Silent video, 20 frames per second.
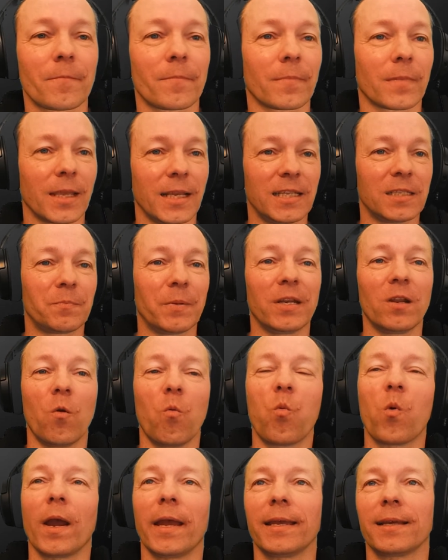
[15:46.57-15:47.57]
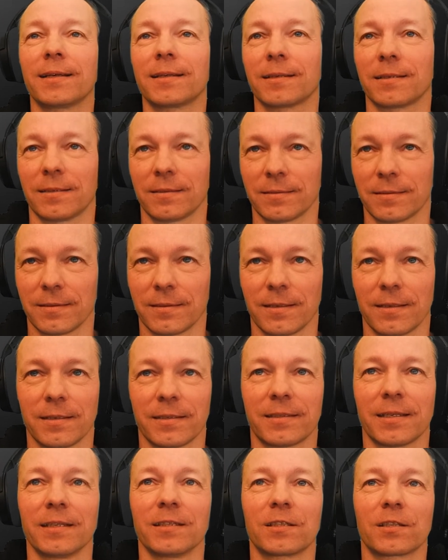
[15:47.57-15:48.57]
He's been awake
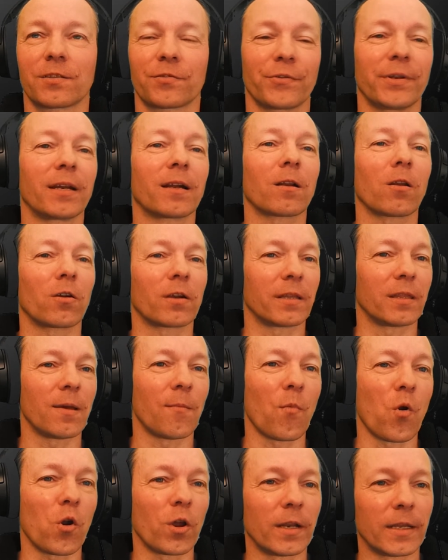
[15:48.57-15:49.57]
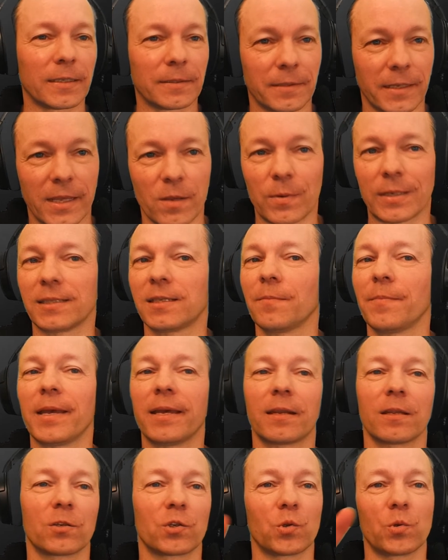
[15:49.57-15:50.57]
since 3 o'clock in the morning. He went to
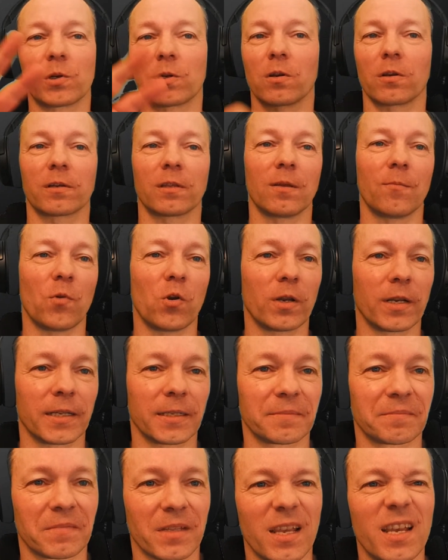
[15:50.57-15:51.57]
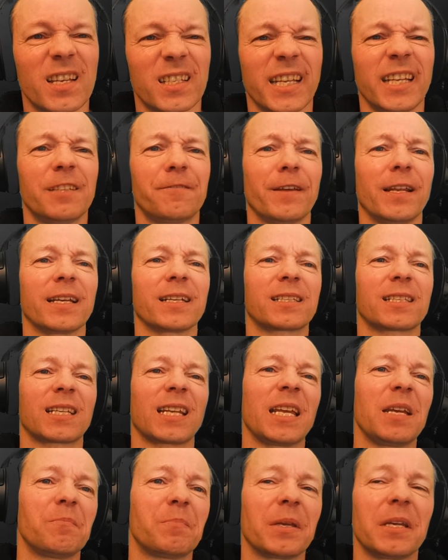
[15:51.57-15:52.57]
bed at 2 o'clock in the morning. So he's feeling
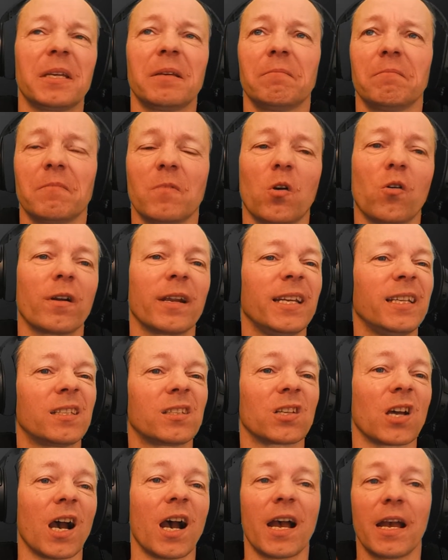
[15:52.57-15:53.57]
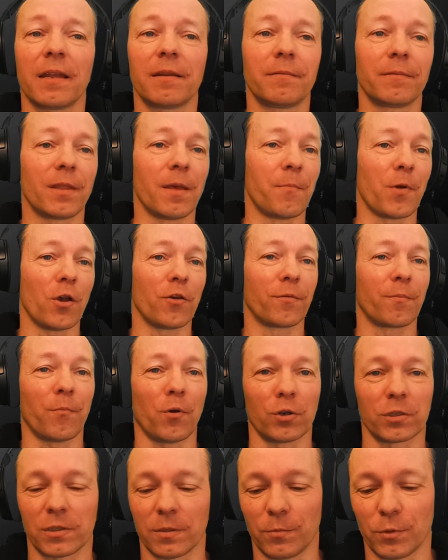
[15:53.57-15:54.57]
sleepy or he's tired. They're both
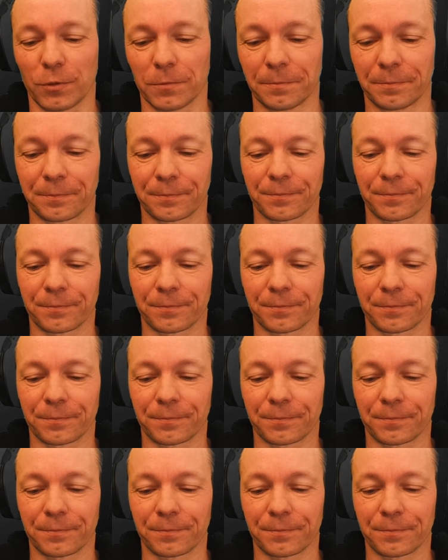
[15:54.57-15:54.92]
possible.